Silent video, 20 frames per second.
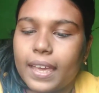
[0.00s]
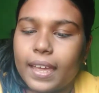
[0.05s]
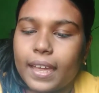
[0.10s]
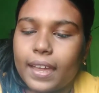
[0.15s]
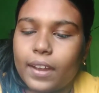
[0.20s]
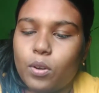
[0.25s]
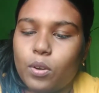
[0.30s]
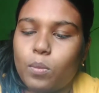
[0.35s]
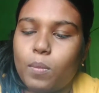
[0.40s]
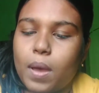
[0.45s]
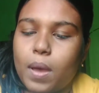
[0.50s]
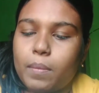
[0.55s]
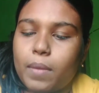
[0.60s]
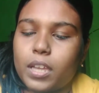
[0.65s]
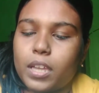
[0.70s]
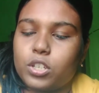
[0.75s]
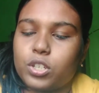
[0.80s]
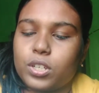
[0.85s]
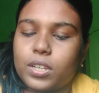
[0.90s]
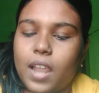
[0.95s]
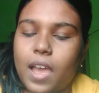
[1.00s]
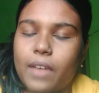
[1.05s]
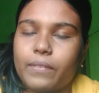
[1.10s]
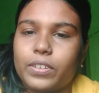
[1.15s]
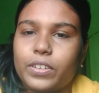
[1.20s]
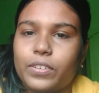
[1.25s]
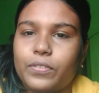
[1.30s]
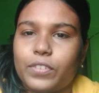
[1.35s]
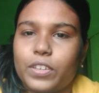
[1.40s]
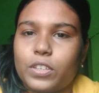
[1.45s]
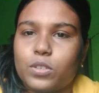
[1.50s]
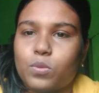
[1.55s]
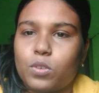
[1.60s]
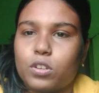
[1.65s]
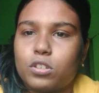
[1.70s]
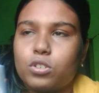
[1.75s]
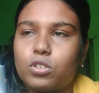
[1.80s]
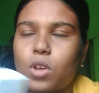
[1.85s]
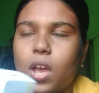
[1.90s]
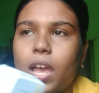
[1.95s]
Aroma Magic Lavender Face
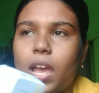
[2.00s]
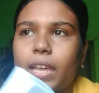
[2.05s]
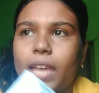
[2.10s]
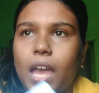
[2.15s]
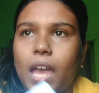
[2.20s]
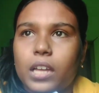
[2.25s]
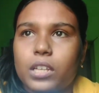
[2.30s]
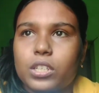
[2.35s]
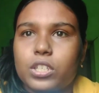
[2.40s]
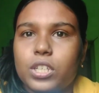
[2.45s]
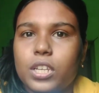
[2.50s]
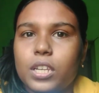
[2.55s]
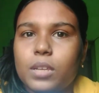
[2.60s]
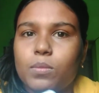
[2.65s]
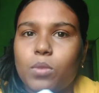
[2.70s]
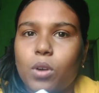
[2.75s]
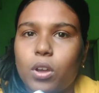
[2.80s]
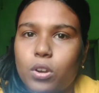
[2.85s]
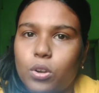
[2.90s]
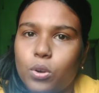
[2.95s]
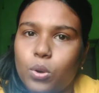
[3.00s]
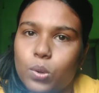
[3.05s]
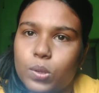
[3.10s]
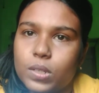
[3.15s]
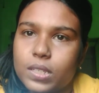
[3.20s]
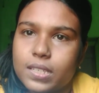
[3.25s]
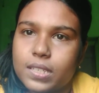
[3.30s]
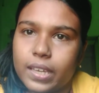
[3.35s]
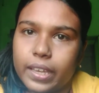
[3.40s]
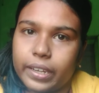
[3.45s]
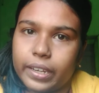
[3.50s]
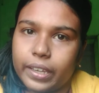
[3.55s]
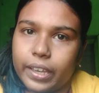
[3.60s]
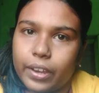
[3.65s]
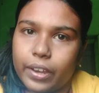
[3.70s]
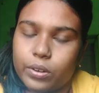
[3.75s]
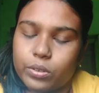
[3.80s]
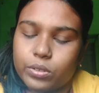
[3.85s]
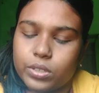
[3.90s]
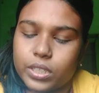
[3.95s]
Wash. So I actually bought a whole
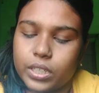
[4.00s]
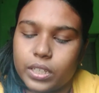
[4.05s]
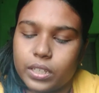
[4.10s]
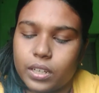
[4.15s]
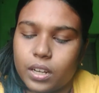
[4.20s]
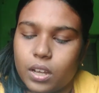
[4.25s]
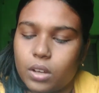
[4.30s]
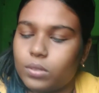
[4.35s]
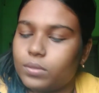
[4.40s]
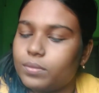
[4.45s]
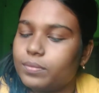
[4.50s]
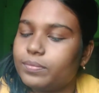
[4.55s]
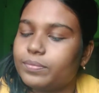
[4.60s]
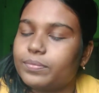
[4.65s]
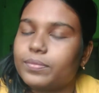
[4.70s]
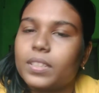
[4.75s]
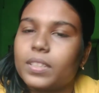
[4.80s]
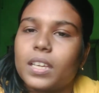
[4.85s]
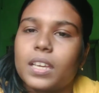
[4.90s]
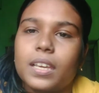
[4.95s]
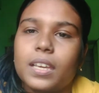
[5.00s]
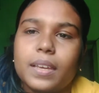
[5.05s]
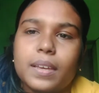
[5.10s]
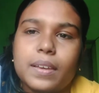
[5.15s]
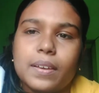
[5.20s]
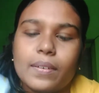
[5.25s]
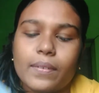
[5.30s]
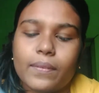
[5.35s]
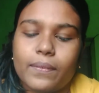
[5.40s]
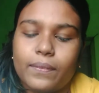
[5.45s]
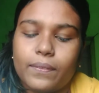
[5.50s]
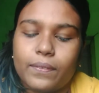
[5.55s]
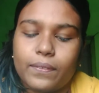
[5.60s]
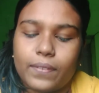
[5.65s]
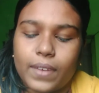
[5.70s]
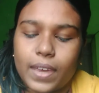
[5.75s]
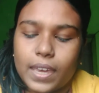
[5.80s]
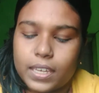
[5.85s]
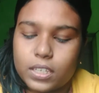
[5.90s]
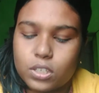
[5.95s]
skincare routine now.
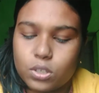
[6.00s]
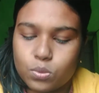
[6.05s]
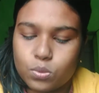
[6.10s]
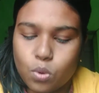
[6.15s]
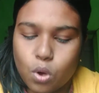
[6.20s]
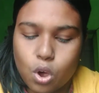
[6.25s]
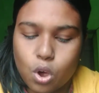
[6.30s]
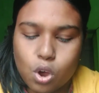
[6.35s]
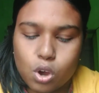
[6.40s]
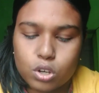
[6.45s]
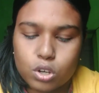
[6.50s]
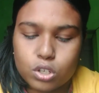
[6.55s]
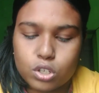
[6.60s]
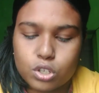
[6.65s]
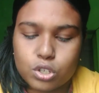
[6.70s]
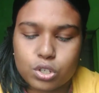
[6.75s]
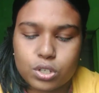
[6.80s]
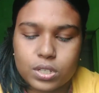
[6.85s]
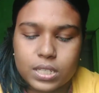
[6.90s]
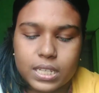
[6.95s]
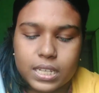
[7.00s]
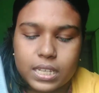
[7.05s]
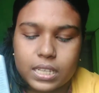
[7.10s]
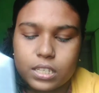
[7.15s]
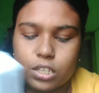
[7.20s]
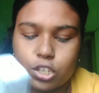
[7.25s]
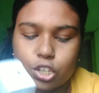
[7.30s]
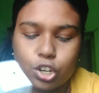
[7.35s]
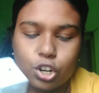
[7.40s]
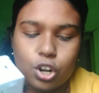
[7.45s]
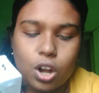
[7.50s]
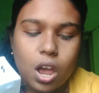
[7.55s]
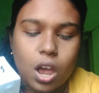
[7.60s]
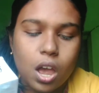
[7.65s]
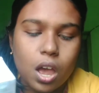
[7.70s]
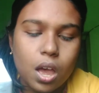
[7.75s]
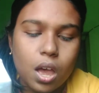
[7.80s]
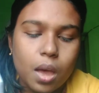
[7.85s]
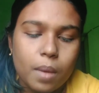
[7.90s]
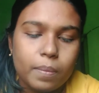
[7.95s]
Face wash, then
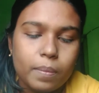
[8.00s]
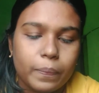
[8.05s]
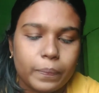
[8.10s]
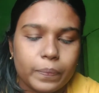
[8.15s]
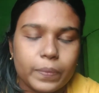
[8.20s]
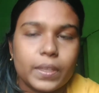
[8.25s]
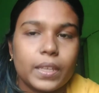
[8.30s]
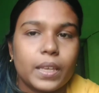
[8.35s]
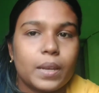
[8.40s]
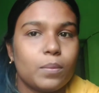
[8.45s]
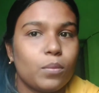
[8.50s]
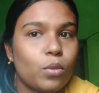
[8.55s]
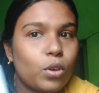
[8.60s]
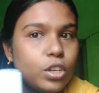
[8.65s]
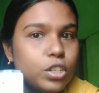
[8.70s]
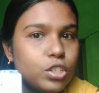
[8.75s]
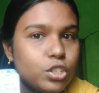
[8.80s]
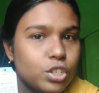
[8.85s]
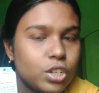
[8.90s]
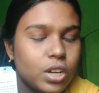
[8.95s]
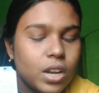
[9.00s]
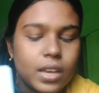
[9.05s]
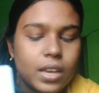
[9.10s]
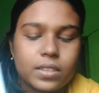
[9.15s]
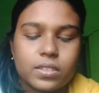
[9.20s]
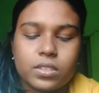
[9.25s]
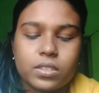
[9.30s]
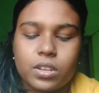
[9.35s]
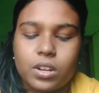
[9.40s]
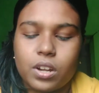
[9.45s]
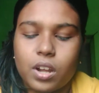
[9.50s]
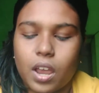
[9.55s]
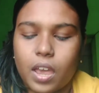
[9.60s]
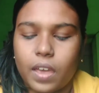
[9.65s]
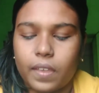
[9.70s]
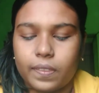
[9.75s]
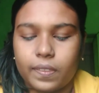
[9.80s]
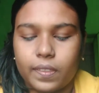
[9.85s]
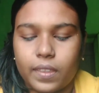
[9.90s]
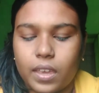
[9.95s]
scrub, then moisturizer,
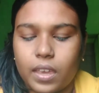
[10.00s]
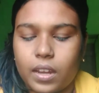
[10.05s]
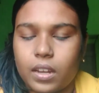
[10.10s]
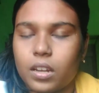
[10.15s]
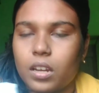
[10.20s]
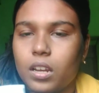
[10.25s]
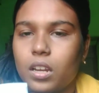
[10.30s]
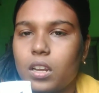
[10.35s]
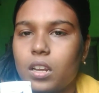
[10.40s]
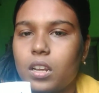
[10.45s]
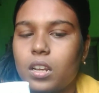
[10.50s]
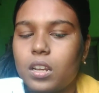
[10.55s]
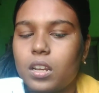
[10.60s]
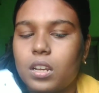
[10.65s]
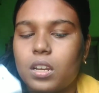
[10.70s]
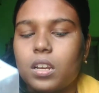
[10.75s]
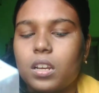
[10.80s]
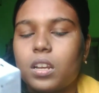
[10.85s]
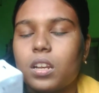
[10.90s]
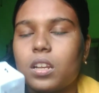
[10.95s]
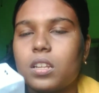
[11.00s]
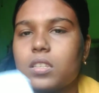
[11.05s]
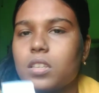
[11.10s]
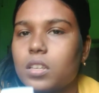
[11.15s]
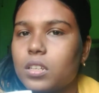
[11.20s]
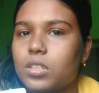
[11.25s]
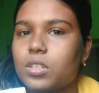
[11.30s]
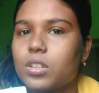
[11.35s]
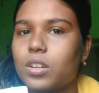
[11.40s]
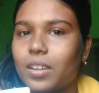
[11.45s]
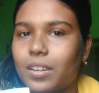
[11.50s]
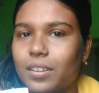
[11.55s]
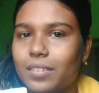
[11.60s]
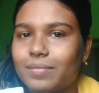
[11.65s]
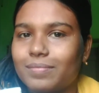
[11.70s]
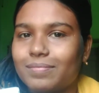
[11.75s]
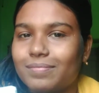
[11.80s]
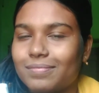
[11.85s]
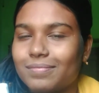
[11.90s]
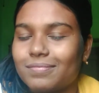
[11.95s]
and then sunscreen.
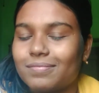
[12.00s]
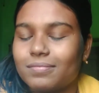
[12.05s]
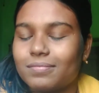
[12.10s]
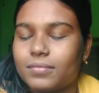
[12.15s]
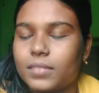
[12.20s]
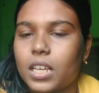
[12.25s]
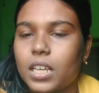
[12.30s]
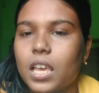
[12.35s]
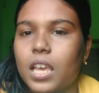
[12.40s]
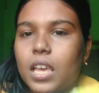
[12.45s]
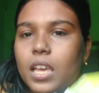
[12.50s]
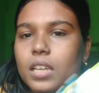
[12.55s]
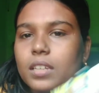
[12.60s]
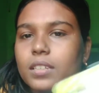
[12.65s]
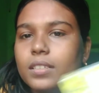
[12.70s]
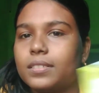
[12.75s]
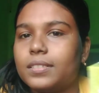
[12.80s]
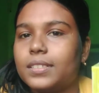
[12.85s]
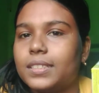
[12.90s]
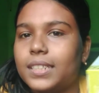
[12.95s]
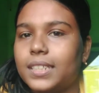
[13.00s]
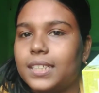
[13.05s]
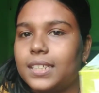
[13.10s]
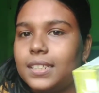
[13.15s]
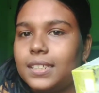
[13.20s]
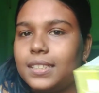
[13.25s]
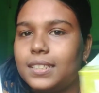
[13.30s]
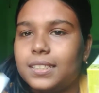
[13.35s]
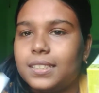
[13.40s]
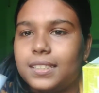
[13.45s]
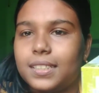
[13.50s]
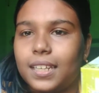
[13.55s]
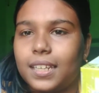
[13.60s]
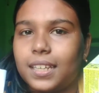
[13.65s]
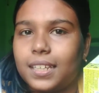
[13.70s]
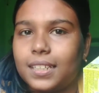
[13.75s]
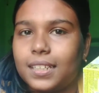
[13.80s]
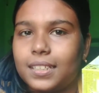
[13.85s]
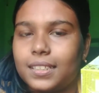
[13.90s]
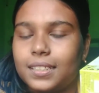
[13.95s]
Ding,
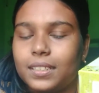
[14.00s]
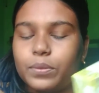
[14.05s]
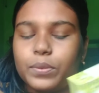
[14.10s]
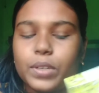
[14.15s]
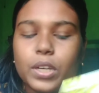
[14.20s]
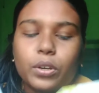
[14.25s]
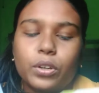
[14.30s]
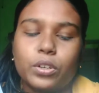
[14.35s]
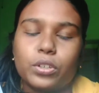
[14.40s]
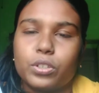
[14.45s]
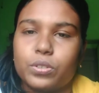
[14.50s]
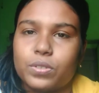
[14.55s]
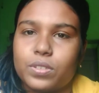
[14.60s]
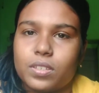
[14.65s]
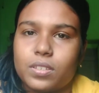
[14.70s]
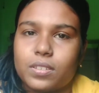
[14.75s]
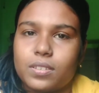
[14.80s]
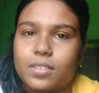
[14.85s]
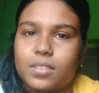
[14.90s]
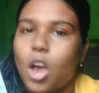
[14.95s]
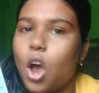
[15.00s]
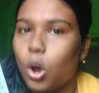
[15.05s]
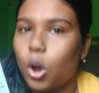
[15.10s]
ding. We are going to use this.